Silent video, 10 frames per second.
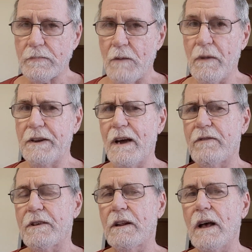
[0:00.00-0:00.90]
But
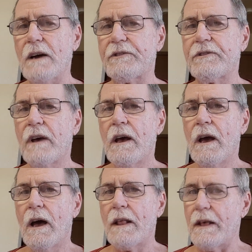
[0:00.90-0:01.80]
nevertheless,
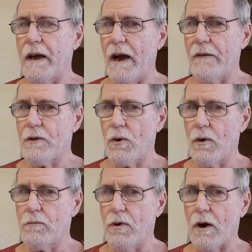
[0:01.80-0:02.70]
they have their
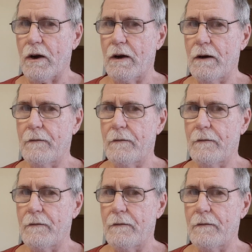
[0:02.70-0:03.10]
own book.